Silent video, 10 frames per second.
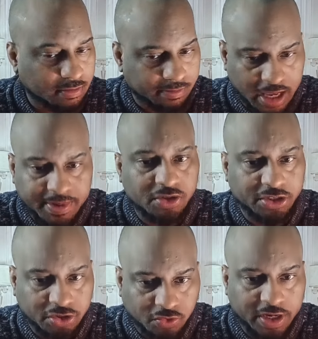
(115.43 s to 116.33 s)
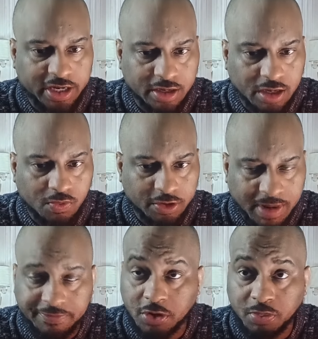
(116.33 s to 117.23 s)
Maybe you disagree with
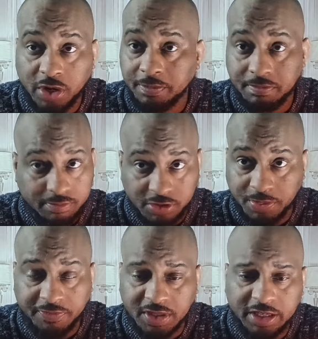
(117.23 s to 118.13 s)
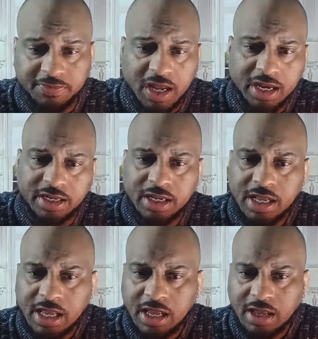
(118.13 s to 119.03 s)
my viewpoint. It's perfectly fine.
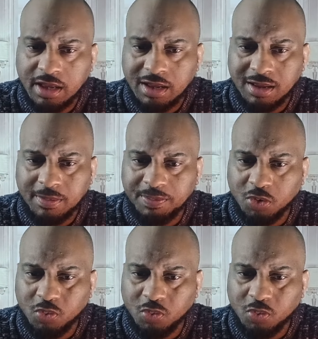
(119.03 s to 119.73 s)
But